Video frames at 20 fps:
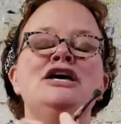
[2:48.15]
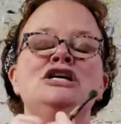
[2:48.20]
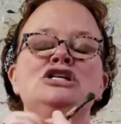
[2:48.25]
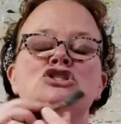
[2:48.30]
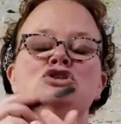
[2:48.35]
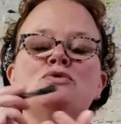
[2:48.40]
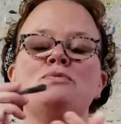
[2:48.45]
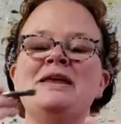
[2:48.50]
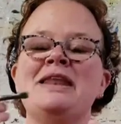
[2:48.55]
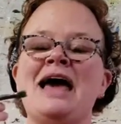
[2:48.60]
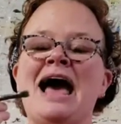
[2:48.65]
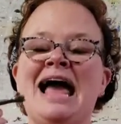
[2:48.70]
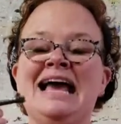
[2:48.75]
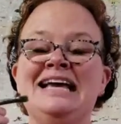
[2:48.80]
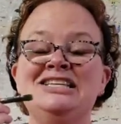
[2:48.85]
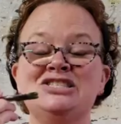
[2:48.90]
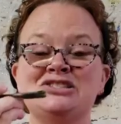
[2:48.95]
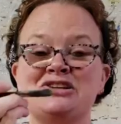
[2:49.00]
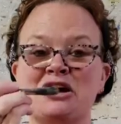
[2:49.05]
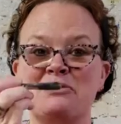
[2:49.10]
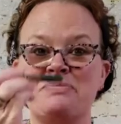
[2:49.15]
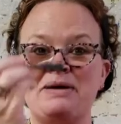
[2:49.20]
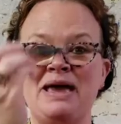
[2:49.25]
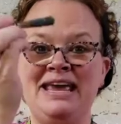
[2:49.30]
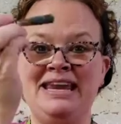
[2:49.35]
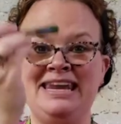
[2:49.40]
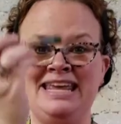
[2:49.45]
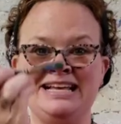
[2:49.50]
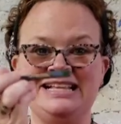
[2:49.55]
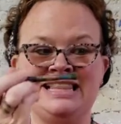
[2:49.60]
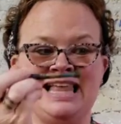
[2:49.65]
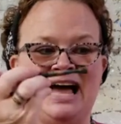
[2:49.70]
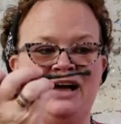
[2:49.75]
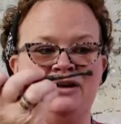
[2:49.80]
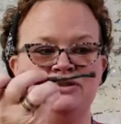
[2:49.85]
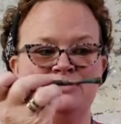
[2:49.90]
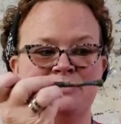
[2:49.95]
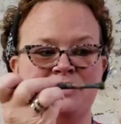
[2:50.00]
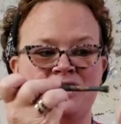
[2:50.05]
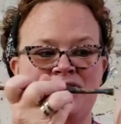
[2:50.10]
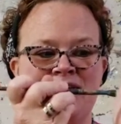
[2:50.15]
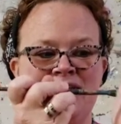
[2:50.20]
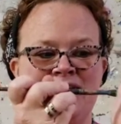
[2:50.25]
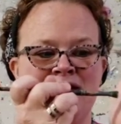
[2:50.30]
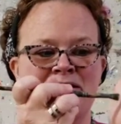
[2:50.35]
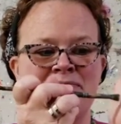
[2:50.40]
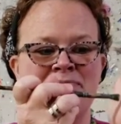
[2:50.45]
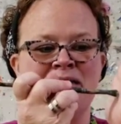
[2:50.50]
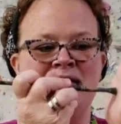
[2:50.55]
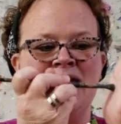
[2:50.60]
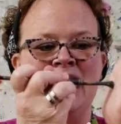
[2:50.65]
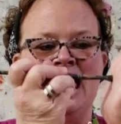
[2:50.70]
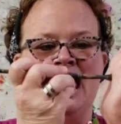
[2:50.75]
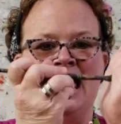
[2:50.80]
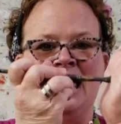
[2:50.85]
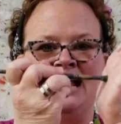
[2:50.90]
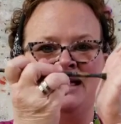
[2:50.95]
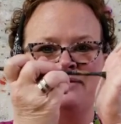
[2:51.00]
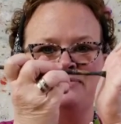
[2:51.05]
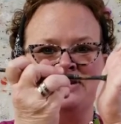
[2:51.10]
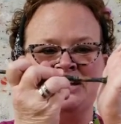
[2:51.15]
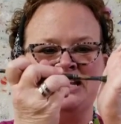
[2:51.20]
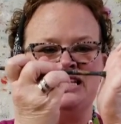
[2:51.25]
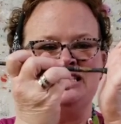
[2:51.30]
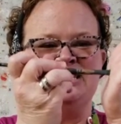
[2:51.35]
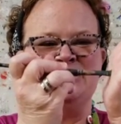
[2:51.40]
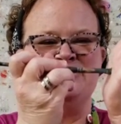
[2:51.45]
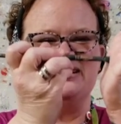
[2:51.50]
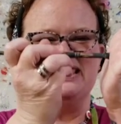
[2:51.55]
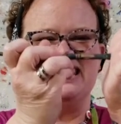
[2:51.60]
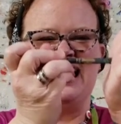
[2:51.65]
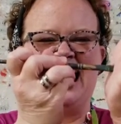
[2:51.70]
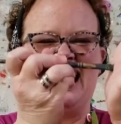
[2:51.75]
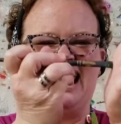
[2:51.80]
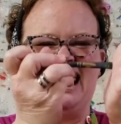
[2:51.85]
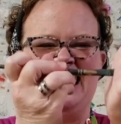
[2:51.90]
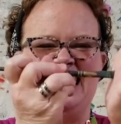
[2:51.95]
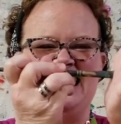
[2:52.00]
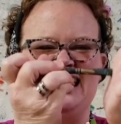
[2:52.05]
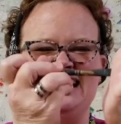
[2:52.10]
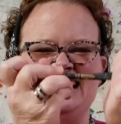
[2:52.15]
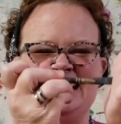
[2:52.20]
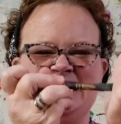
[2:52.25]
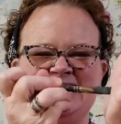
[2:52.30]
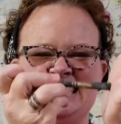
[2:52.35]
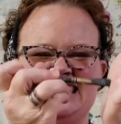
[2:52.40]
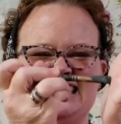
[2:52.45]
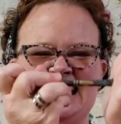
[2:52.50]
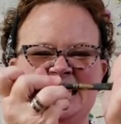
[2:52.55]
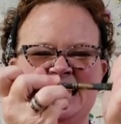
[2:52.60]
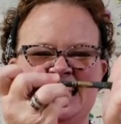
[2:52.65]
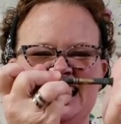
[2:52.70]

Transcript: So when I start painting clouds with him, and I'm gonna do a lot of this,